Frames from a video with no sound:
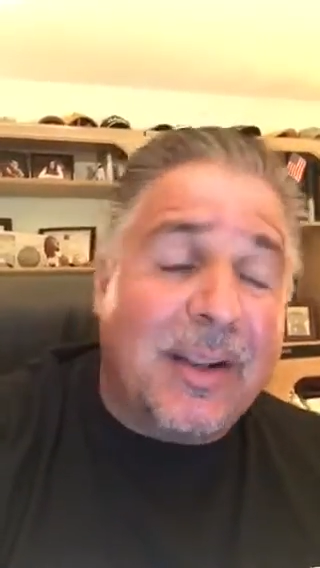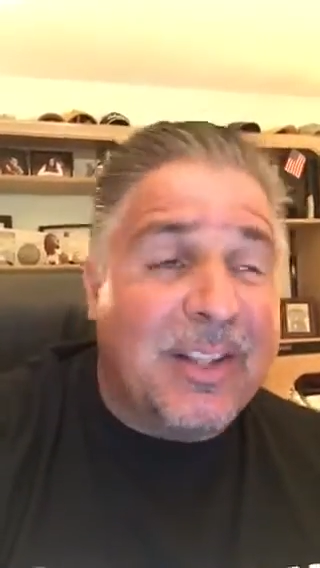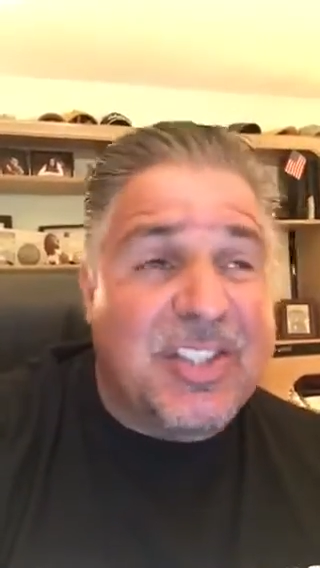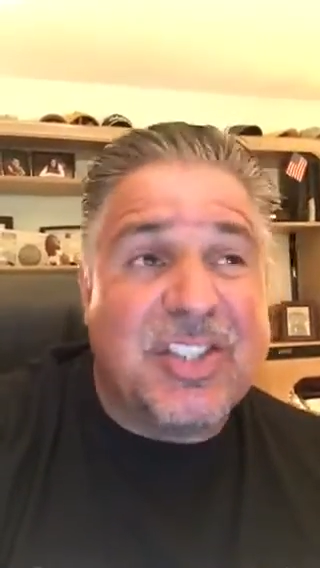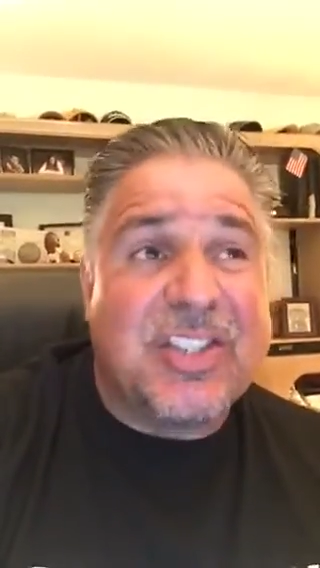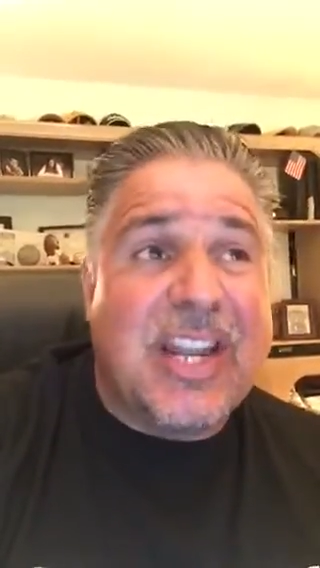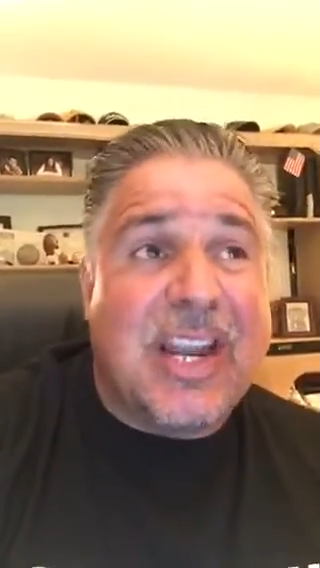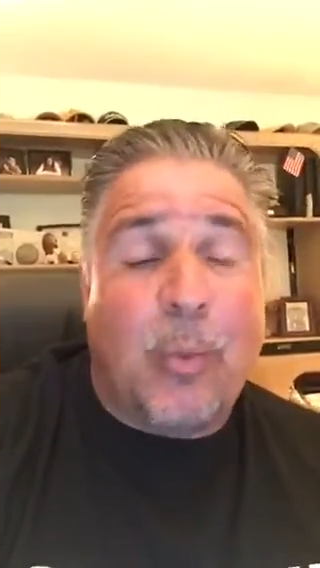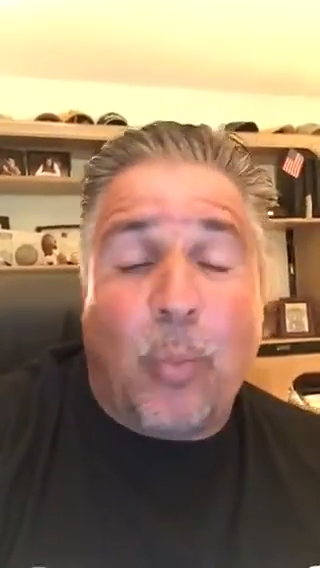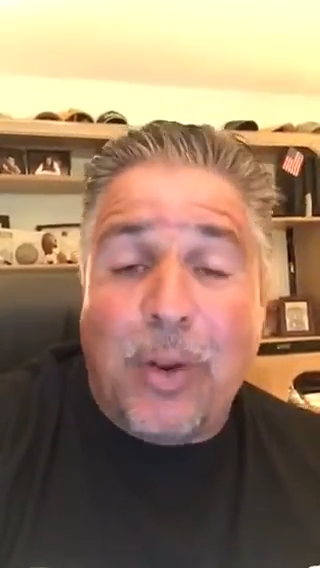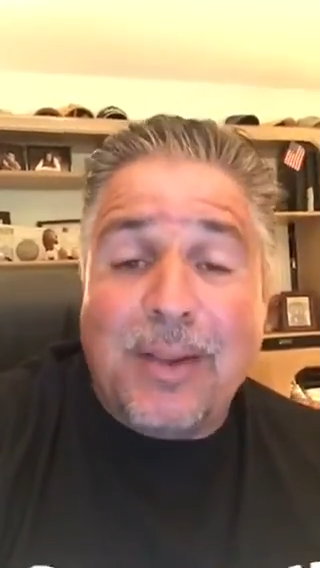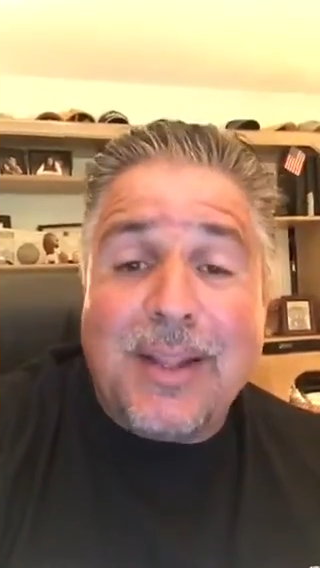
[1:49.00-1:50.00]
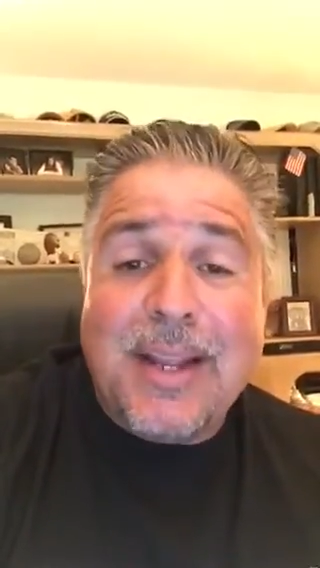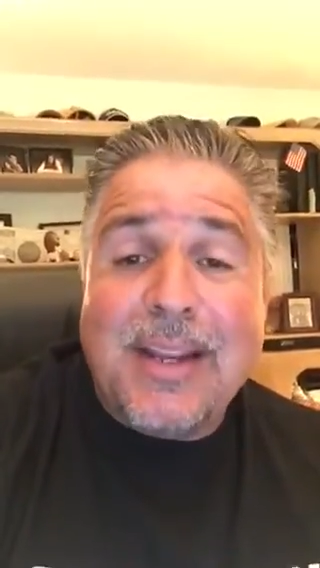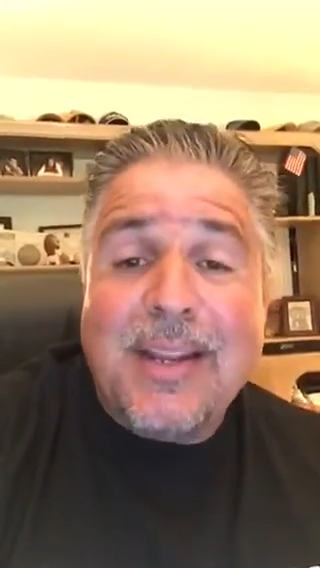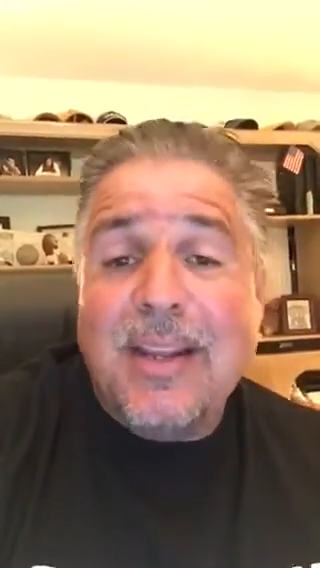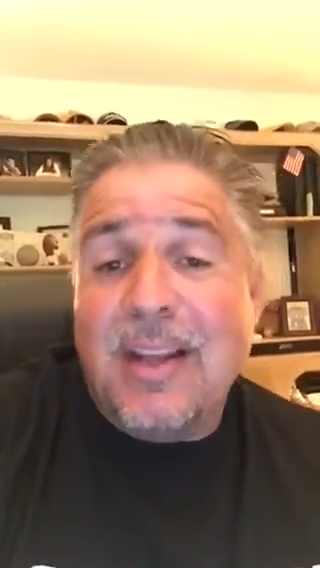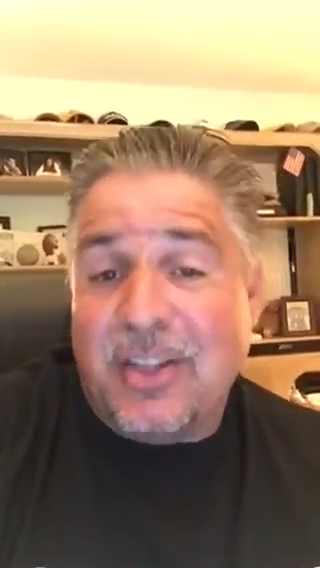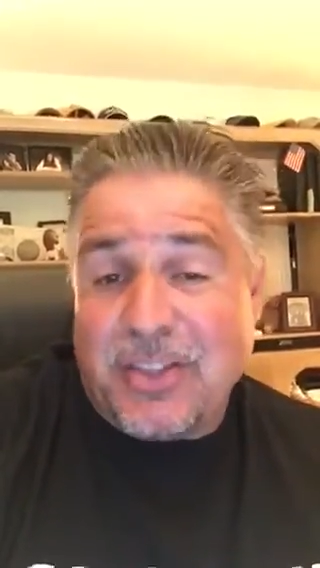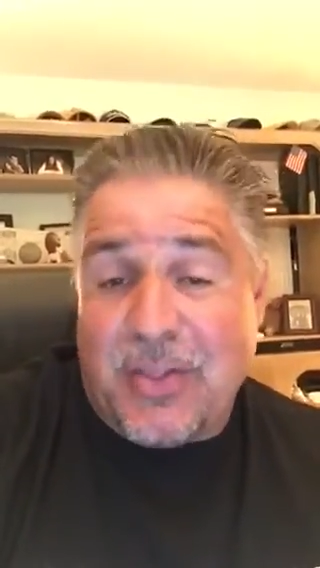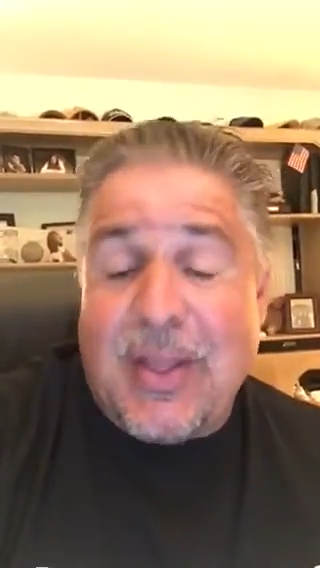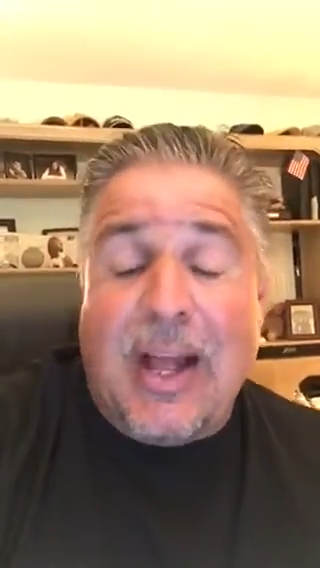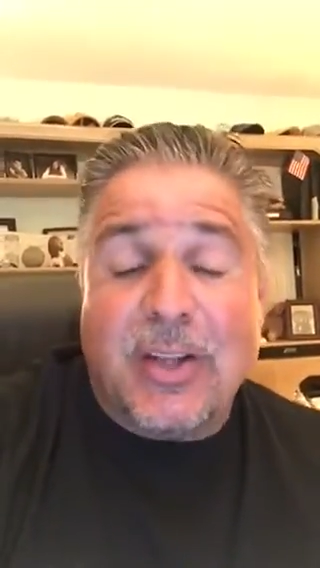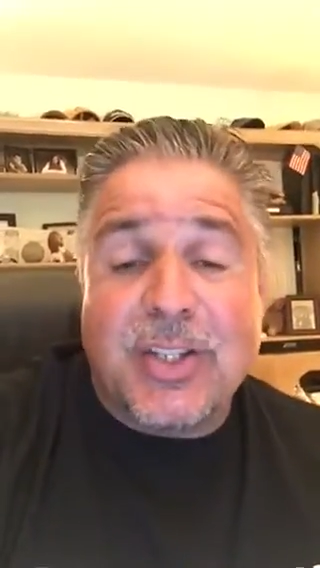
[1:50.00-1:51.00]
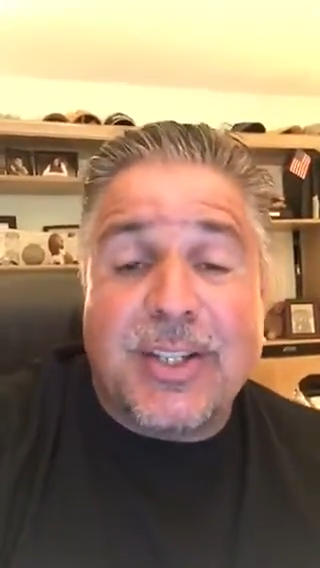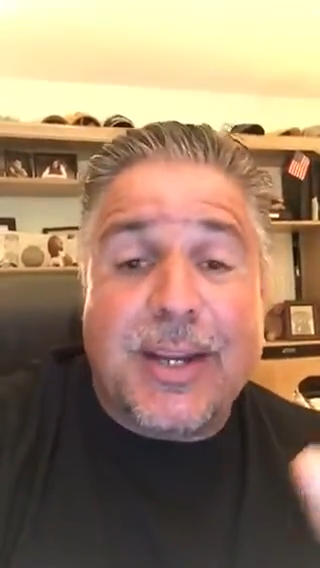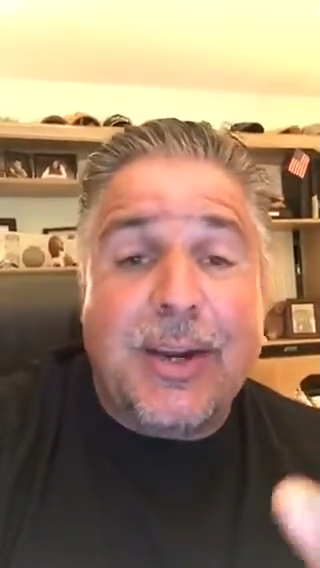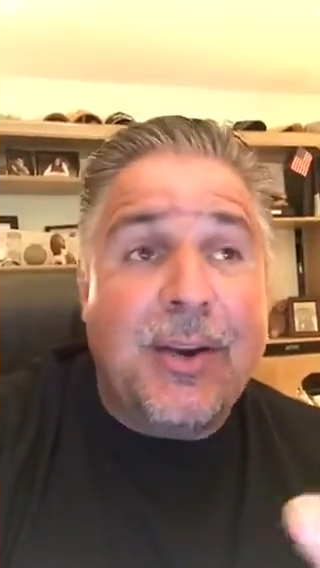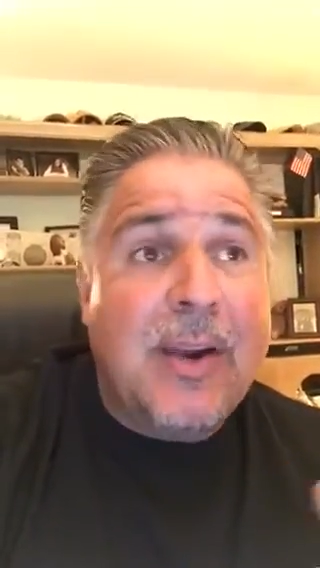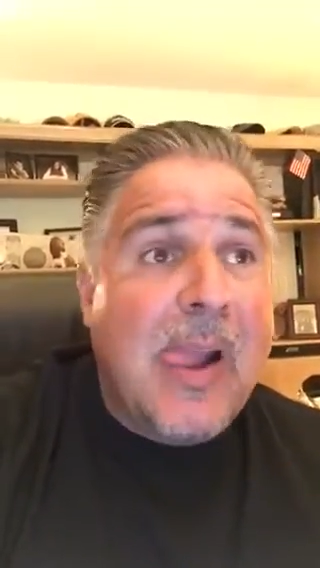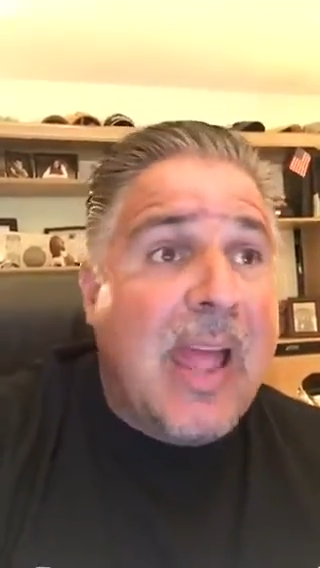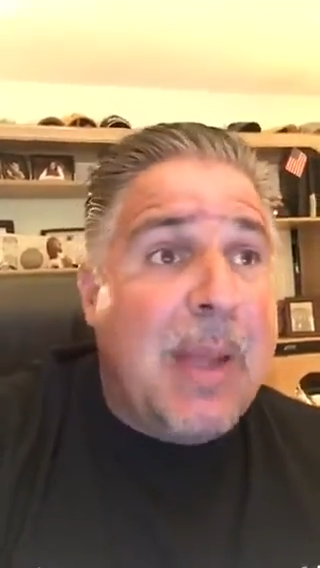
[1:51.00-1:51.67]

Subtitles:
let's just say on one leg, there's 1,000 there.